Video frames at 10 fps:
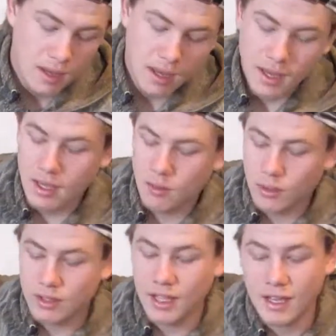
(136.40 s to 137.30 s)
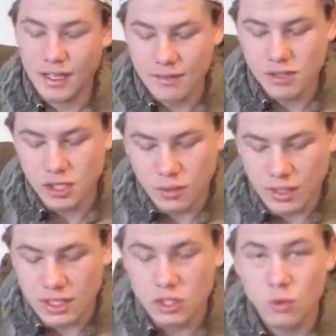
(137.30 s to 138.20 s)
And what that gives you
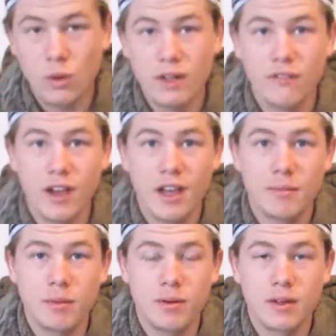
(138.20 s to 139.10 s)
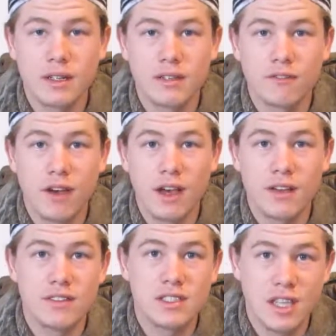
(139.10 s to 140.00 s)
is
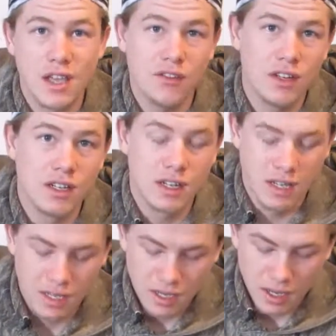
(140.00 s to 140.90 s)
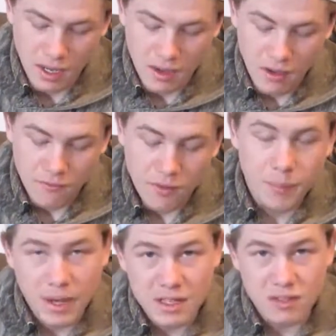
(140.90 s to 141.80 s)
25.57
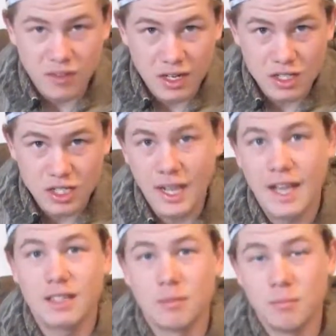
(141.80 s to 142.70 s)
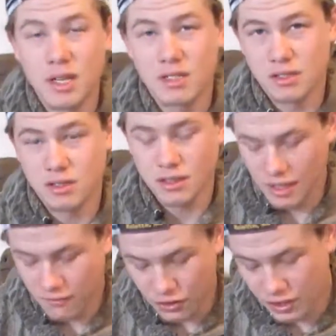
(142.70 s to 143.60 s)
foot-pounds of energy at the muzzle
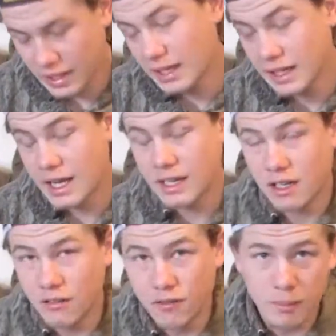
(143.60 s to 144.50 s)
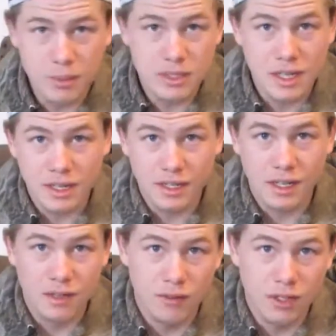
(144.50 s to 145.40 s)
if you're getting 900 feet per second
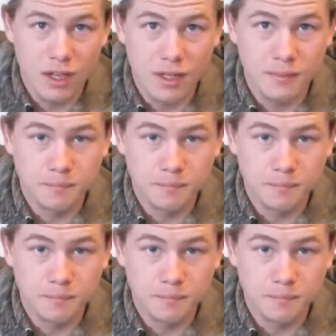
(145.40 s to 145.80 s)
out of your gun.